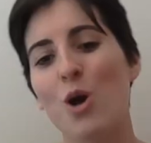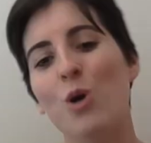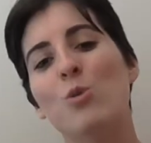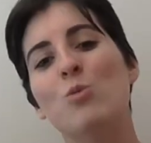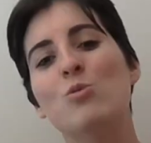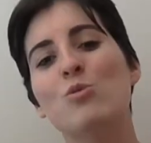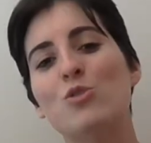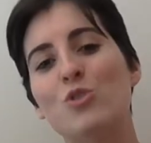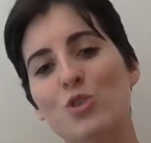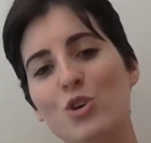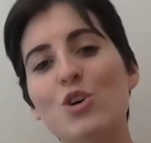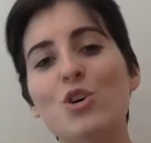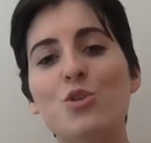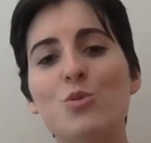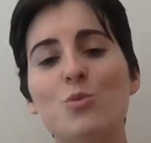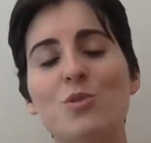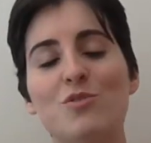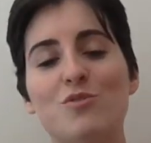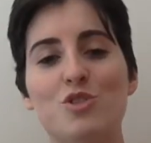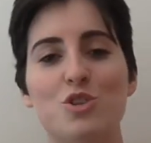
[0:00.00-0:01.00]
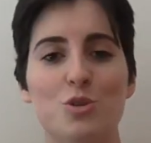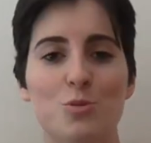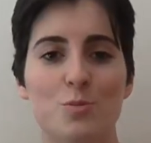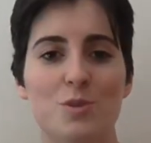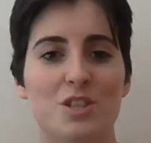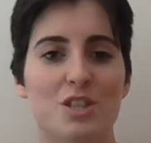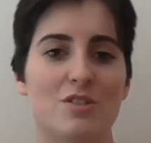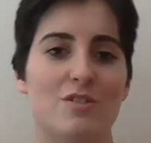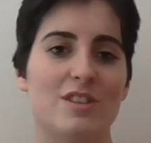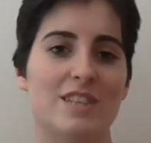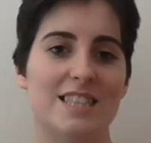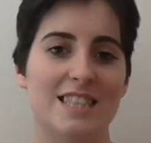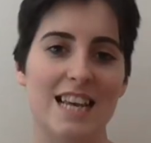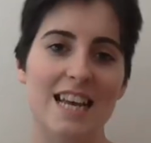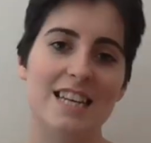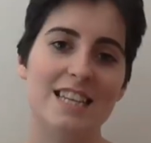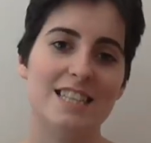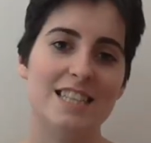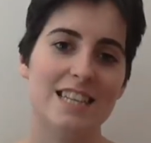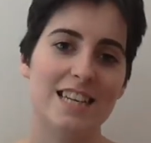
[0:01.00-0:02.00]
own good with Jupiter
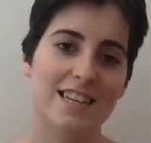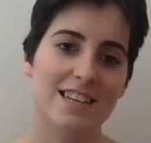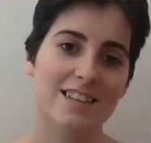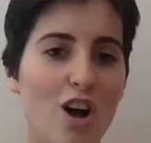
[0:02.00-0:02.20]
Ascending,